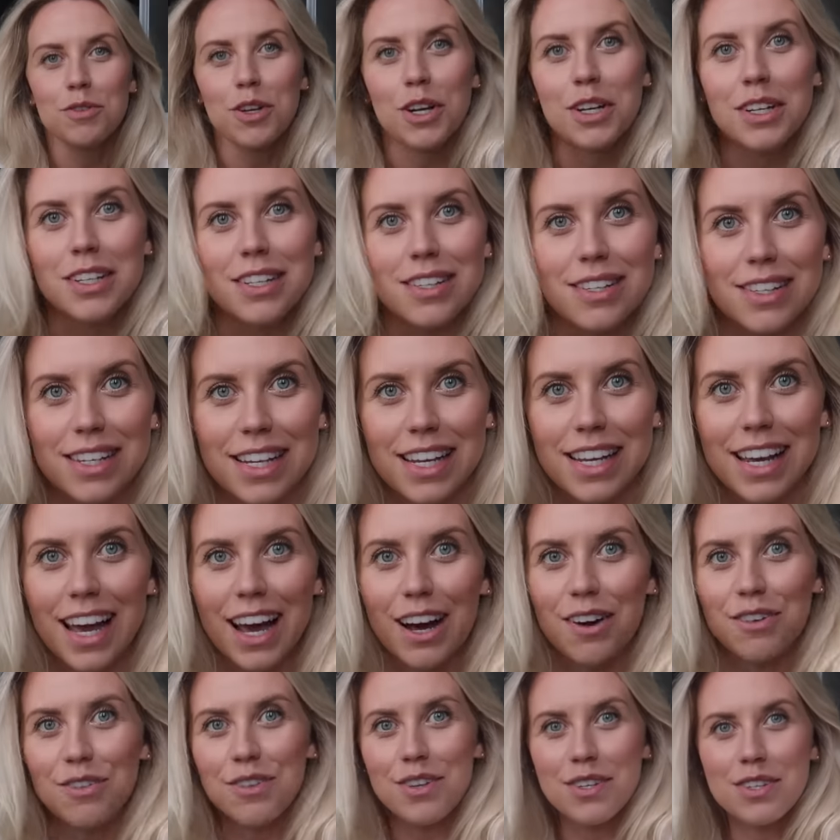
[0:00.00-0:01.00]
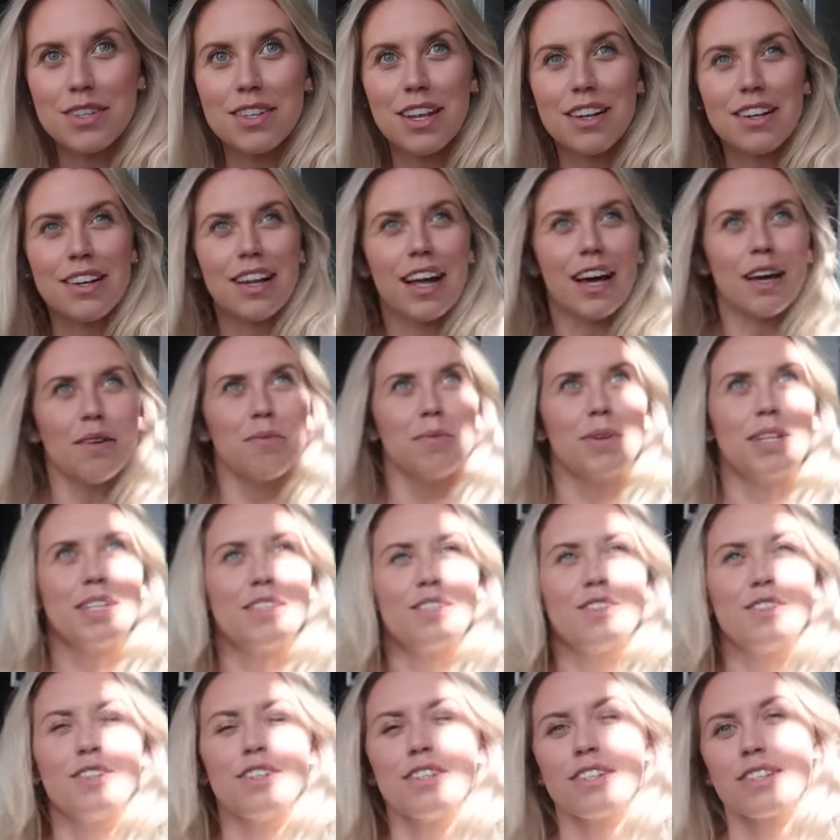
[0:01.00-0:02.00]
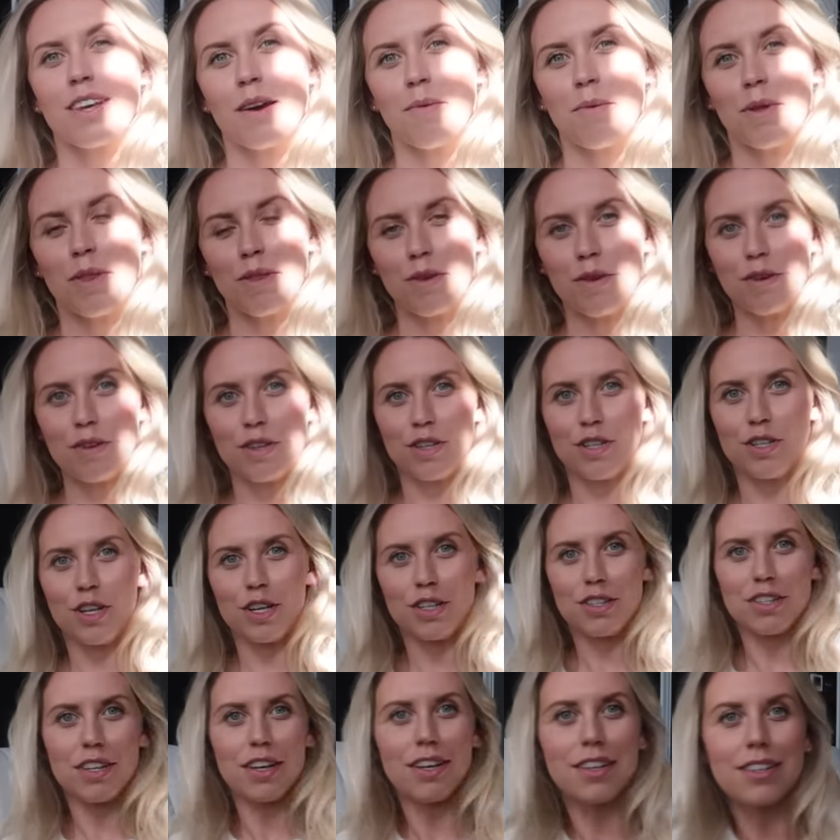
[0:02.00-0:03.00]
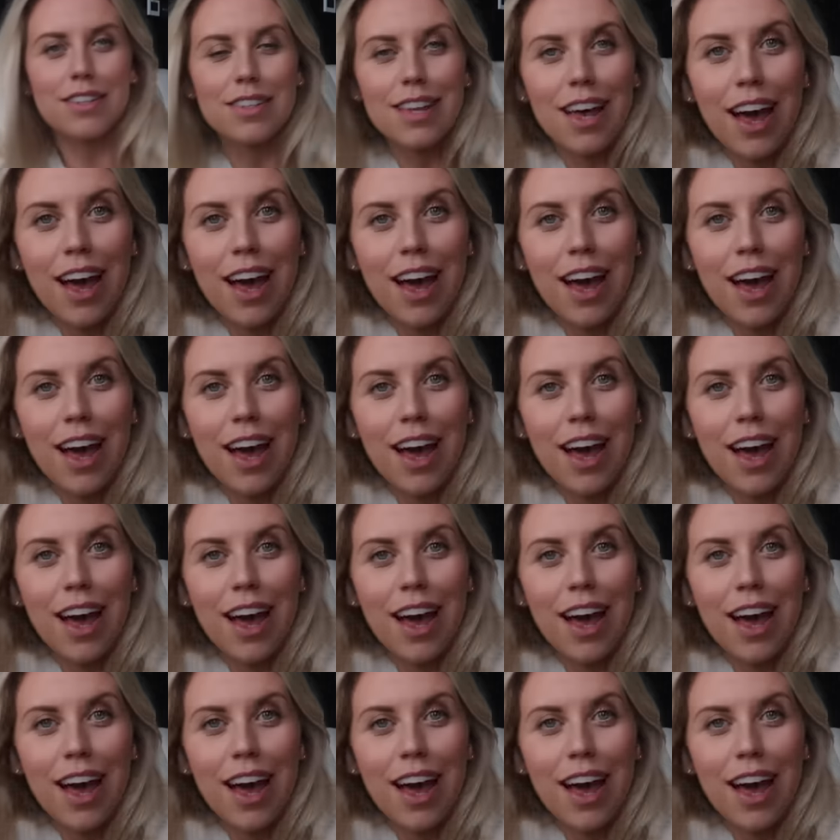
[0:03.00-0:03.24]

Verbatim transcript: trying to sneak out the sunlight, but it's just coming through the shutters